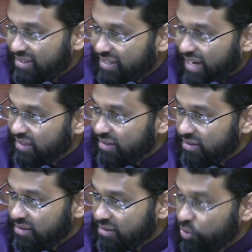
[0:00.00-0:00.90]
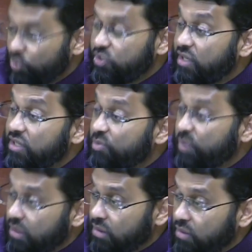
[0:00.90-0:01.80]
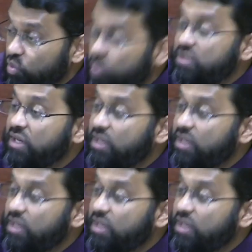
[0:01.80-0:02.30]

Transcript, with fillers: silence. Who's going to speak? What's going to